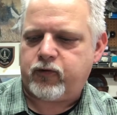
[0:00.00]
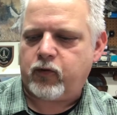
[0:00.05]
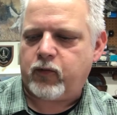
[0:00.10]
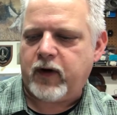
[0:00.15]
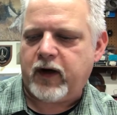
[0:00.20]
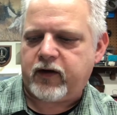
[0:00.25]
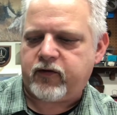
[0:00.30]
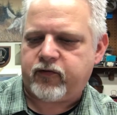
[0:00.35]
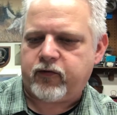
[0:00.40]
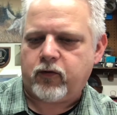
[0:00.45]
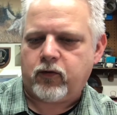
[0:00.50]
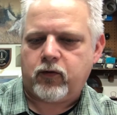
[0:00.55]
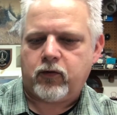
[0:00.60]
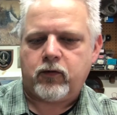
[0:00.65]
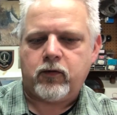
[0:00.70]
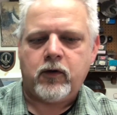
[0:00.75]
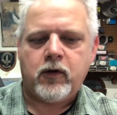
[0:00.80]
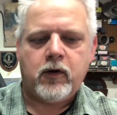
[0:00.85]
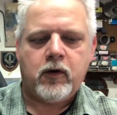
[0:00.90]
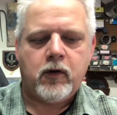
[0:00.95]

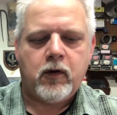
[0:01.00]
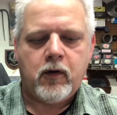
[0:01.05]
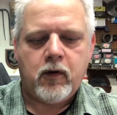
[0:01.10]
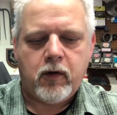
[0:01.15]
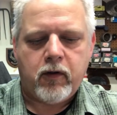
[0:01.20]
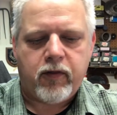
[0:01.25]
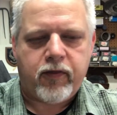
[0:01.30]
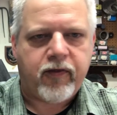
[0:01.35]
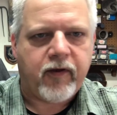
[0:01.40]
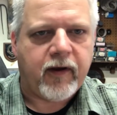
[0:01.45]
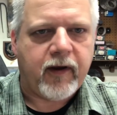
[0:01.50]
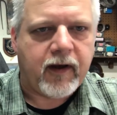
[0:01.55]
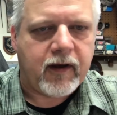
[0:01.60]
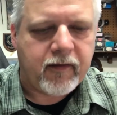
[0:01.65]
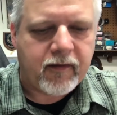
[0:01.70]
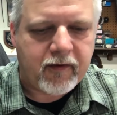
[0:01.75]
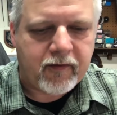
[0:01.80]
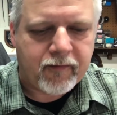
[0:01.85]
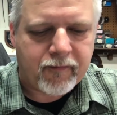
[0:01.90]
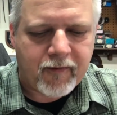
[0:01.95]
directional
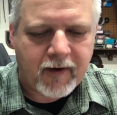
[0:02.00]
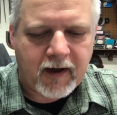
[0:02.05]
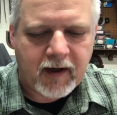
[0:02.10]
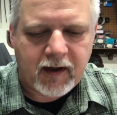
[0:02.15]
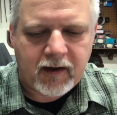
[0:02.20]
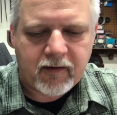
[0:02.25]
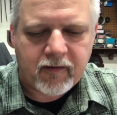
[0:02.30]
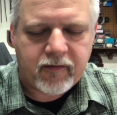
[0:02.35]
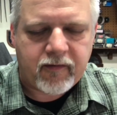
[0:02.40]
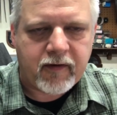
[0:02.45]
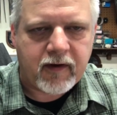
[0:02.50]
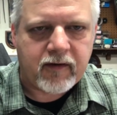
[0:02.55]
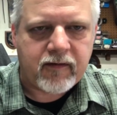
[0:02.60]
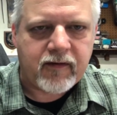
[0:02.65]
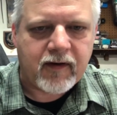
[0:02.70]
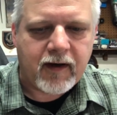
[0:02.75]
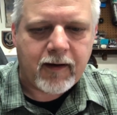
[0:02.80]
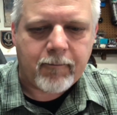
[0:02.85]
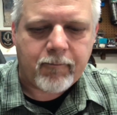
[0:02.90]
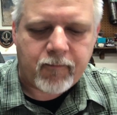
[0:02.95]
thing, these vanes
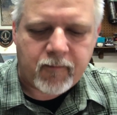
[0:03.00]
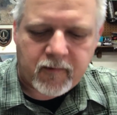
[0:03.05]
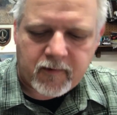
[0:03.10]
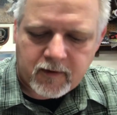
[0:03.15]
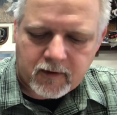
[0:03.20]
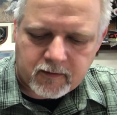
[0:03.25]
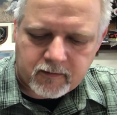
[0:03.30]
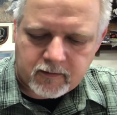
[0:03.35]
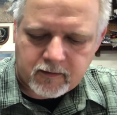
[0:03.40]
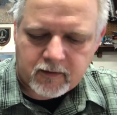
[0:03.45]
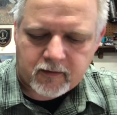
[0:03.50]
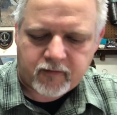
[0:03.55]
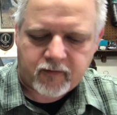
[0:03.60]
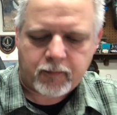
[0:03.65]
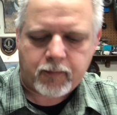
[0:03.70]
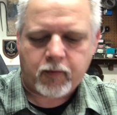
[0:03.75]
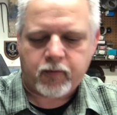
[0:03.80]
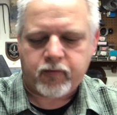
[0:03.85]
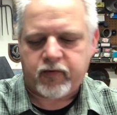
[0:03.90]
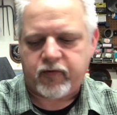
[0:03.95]
that are
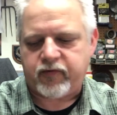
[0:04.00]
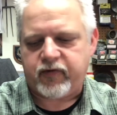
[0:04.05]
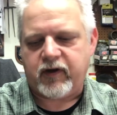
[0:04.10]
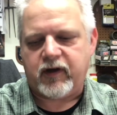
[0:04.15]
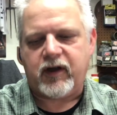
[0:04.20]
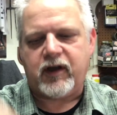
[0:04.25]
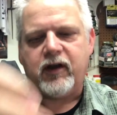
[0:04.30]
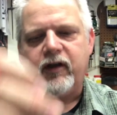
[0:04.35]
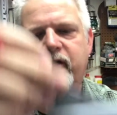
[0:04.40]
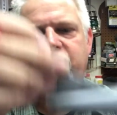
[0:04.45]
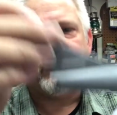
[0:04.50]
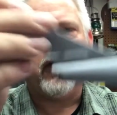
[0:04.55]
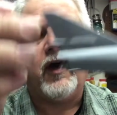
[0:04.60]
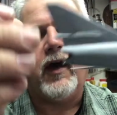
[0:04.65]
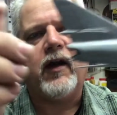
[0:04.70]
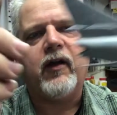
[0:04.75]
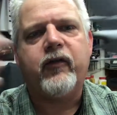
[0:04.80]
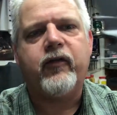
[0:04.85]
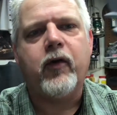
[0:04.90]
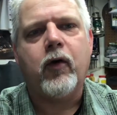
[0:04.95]
supposed to sit
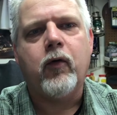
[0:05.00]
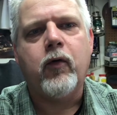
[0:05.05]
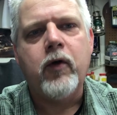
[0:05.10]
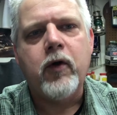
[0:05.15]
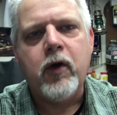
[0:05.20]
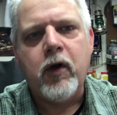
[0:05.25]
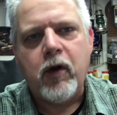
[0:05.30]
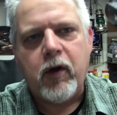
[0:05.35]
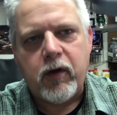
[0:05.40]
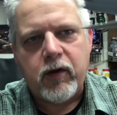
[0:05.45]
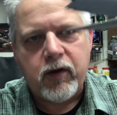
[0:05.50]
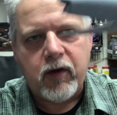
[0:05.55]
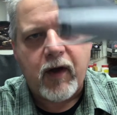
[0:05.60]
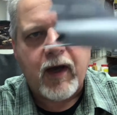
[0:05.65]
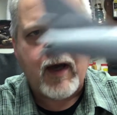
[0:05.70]
inside. And so you